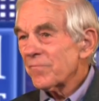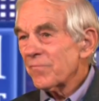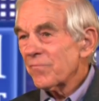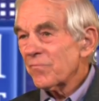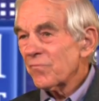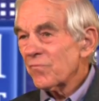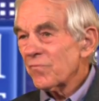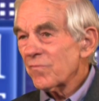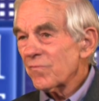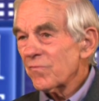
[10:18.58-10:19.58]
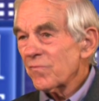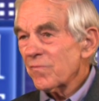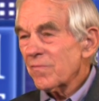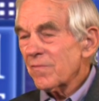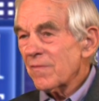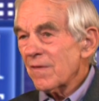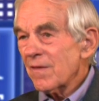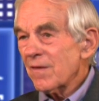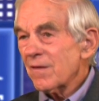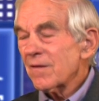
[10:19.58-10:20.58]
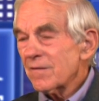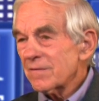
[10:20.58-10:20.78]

(not speaking)